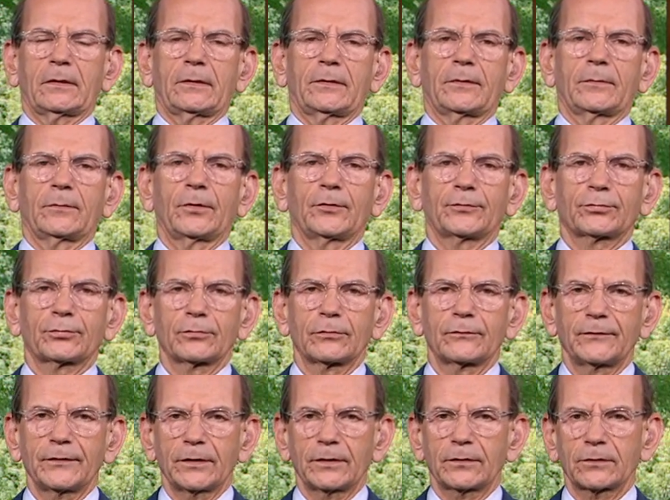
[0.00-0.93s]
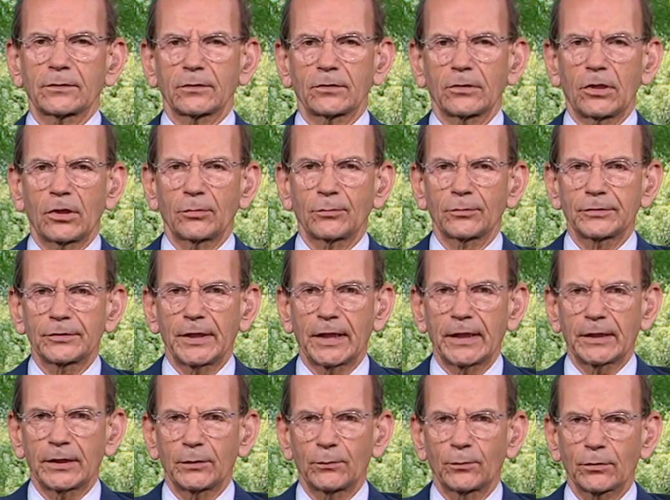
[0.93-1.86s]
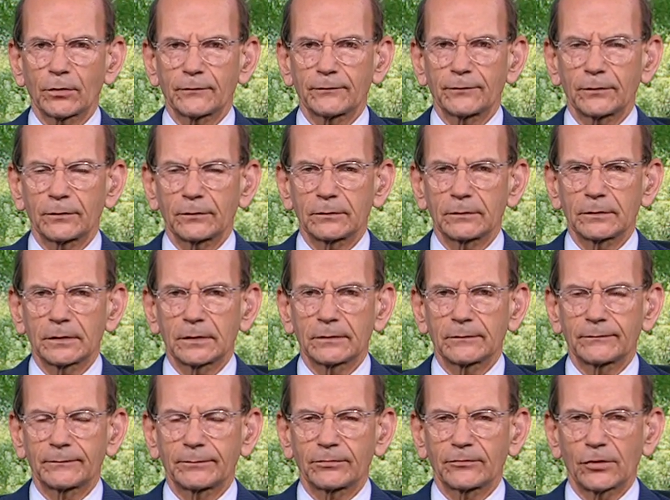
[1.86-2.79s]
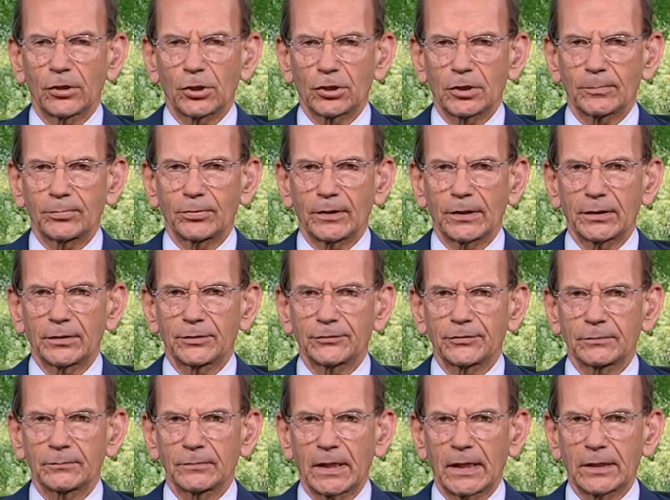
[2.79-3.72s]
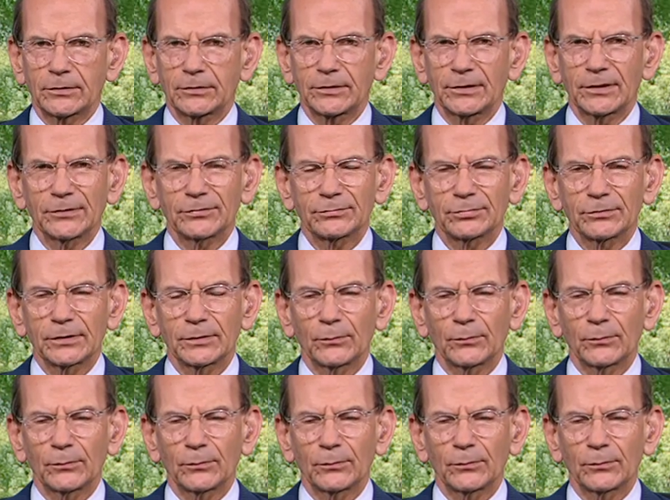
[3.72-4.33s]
the most revered, along with Danny Werfel, of Florida players in modern history.